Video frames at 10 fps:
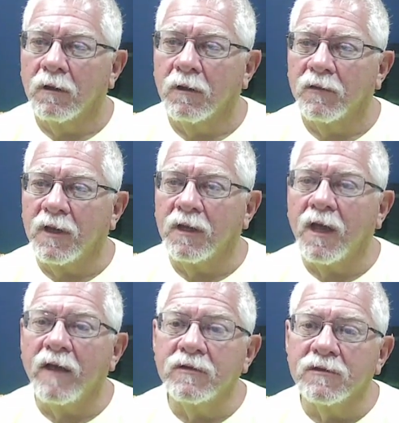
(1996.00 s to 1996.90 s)
that he
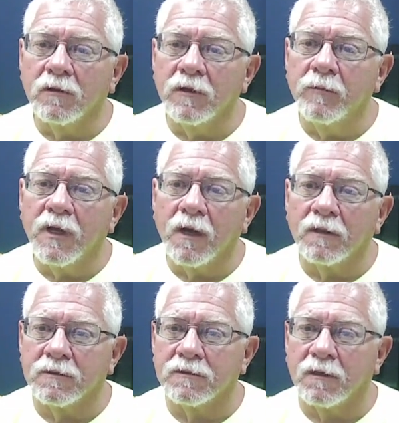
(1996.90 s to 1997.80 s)
gave his only
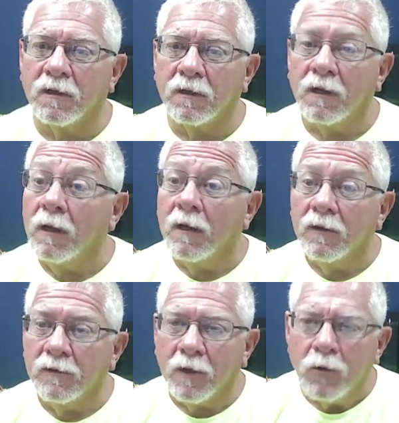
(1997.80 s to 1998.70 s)
begotten Son,
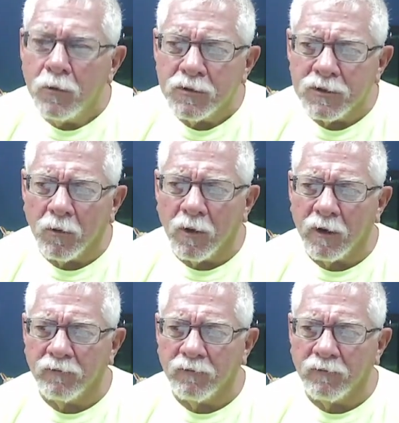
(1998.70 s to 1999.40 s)
that whosoever,